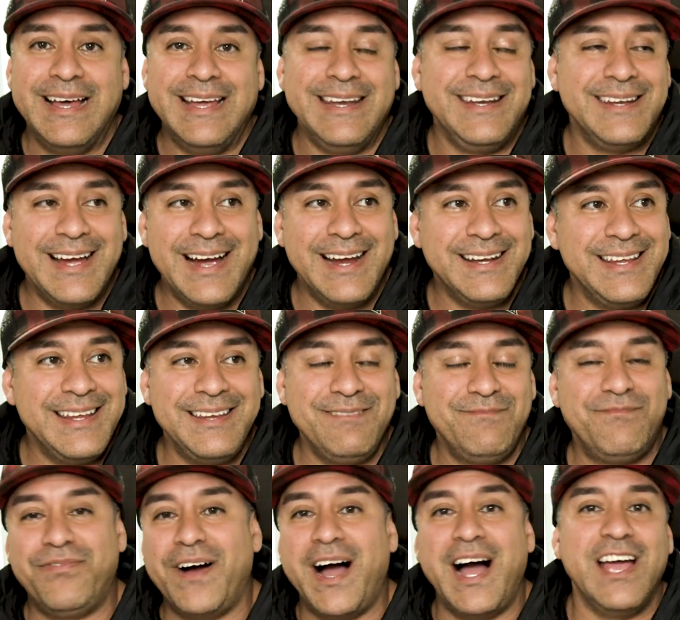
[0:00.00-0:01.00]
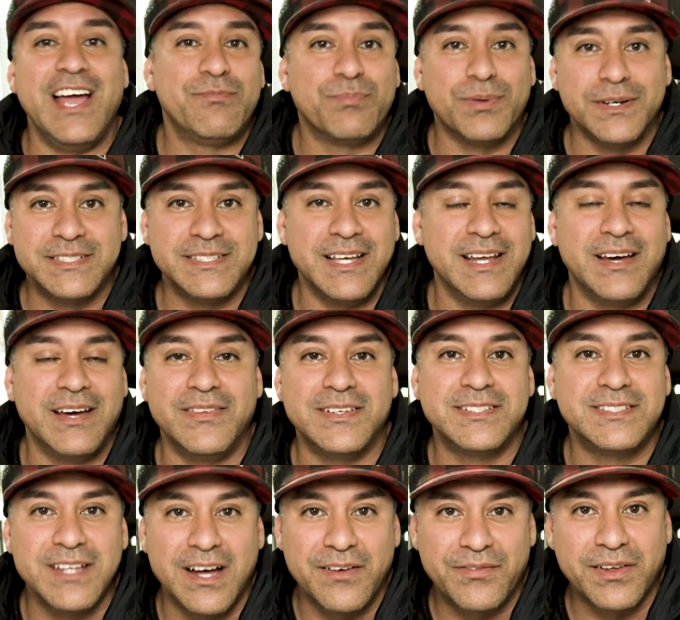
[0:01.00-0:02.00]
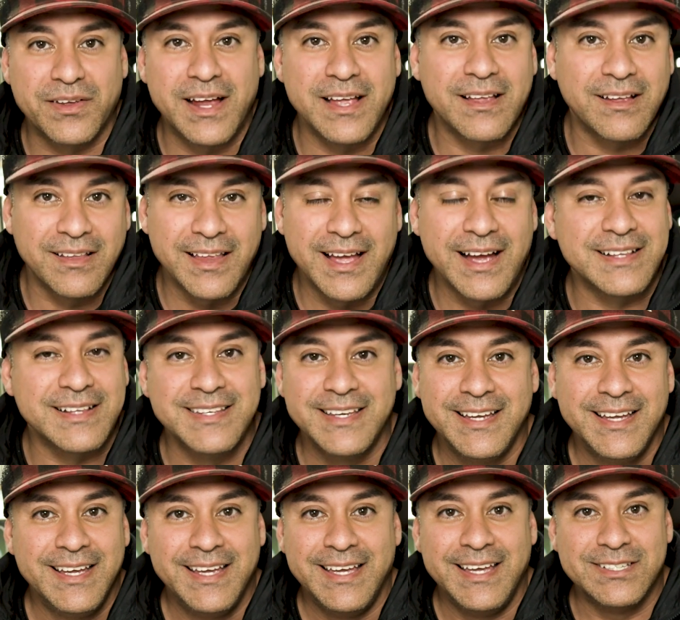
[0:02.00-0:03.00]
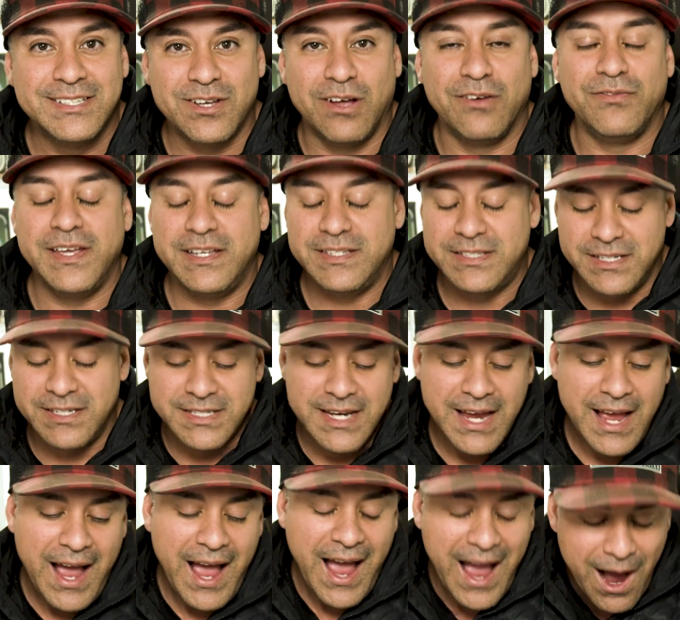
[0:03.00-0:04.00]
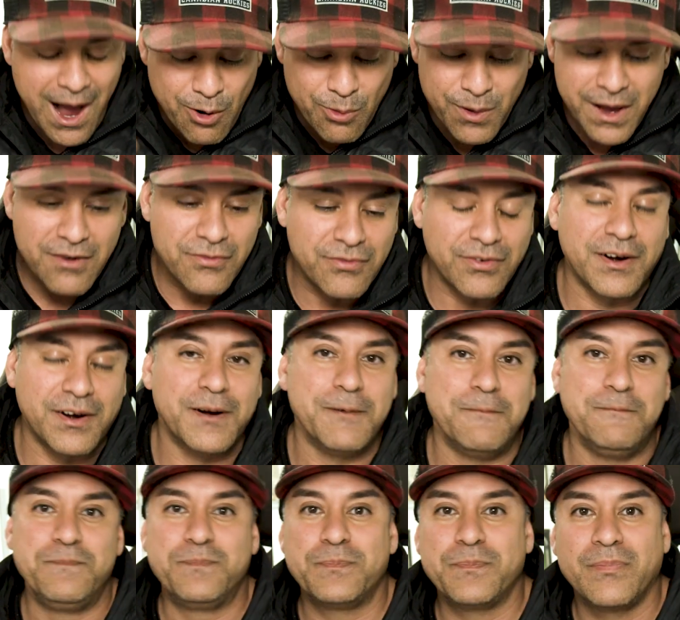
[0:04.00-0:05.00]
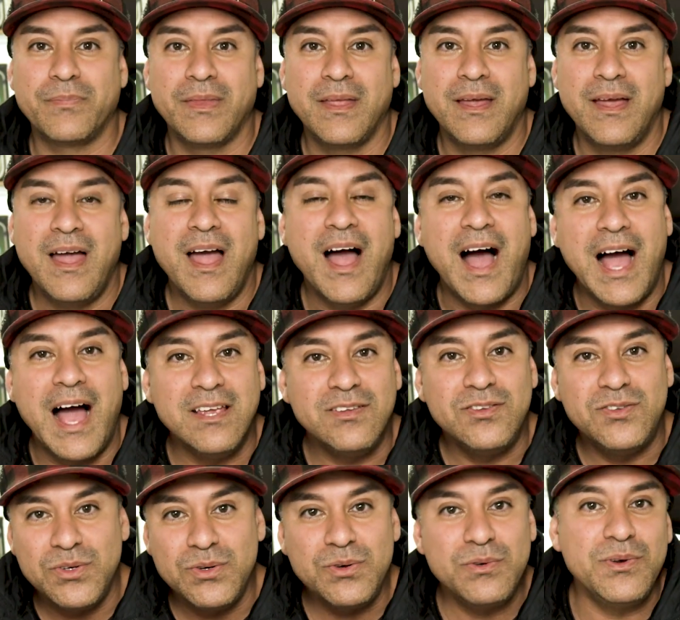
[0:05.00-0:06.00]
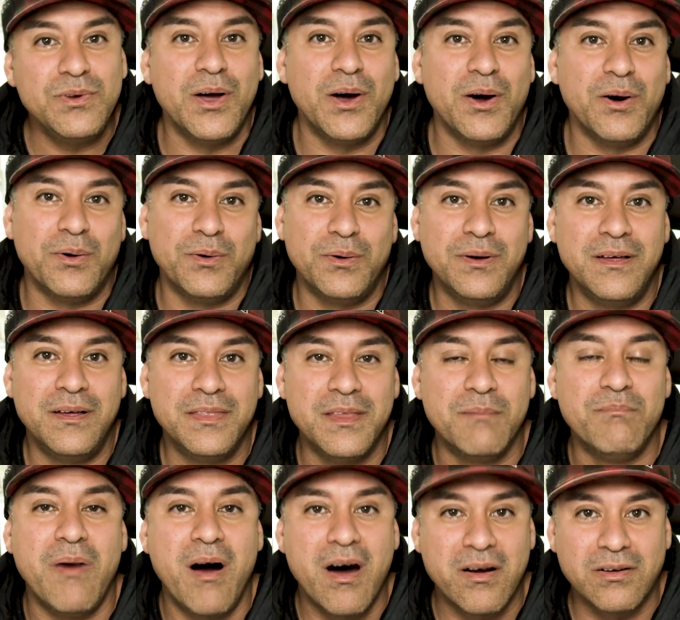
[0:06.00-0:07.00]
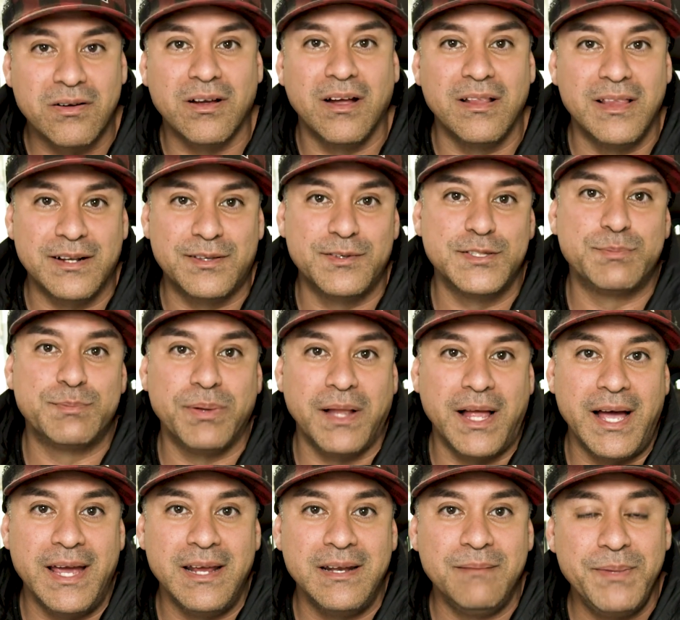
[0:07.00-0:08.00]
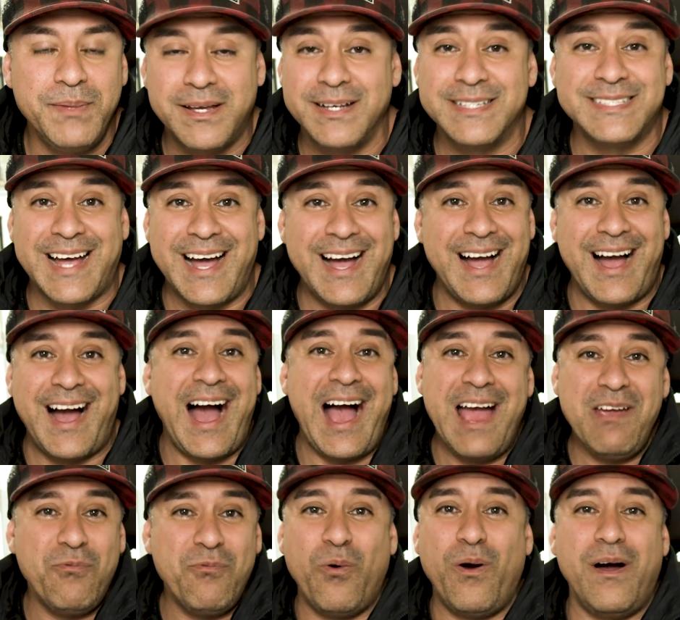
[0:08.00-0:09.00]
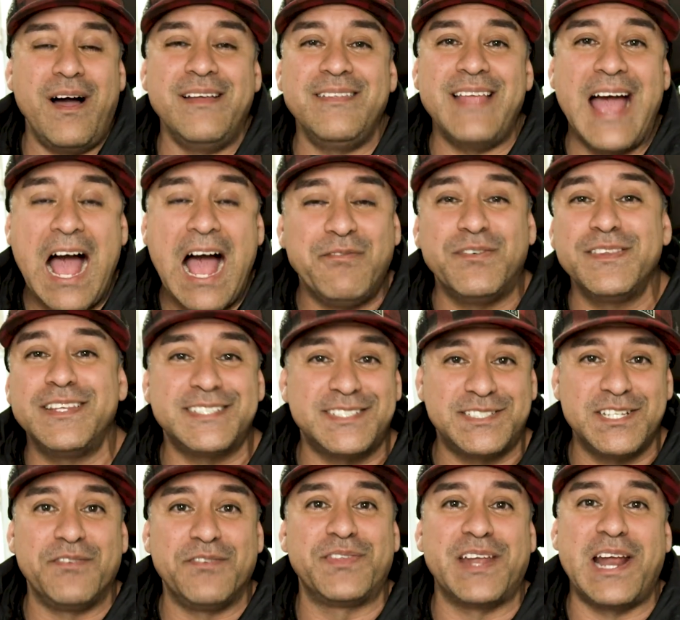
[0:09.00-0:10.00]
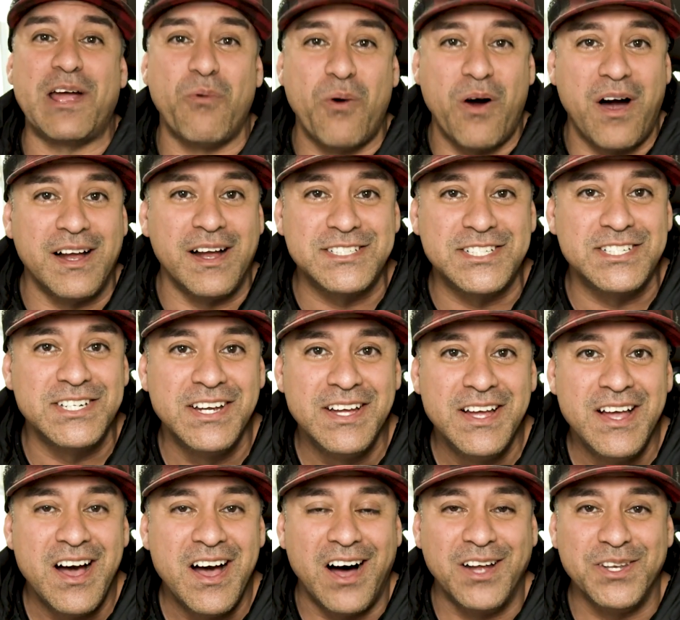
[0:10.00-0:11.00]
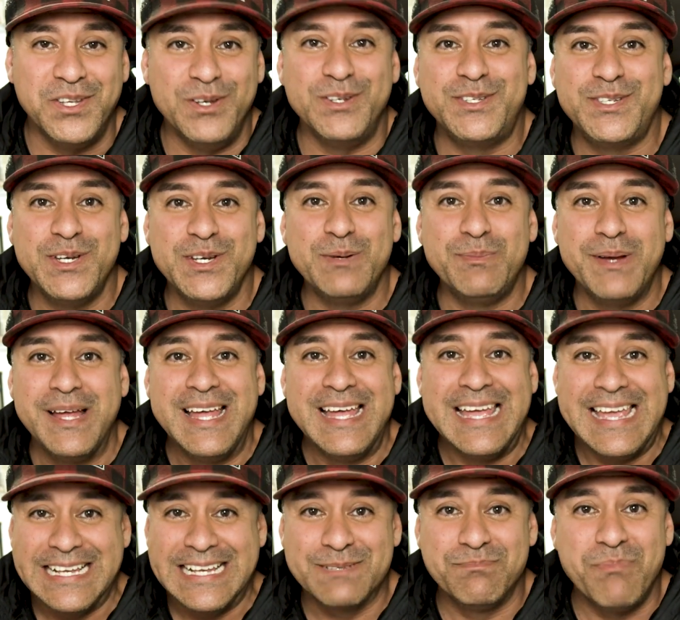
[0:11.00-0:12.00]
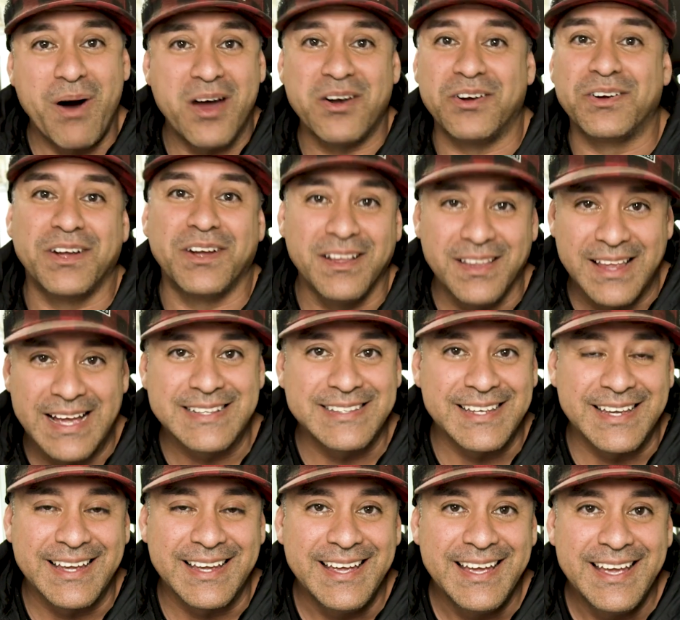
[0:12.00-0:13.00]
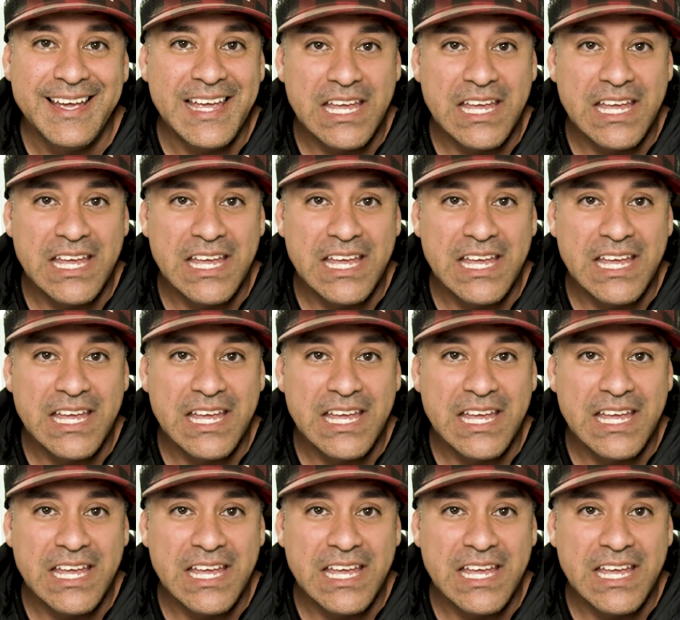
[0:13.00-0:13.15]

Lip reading: 95% of the stuff that I collect is all vintage. However, I do know the modern collector's plight because half of the stuff that I watch on YouTube is modern collecting.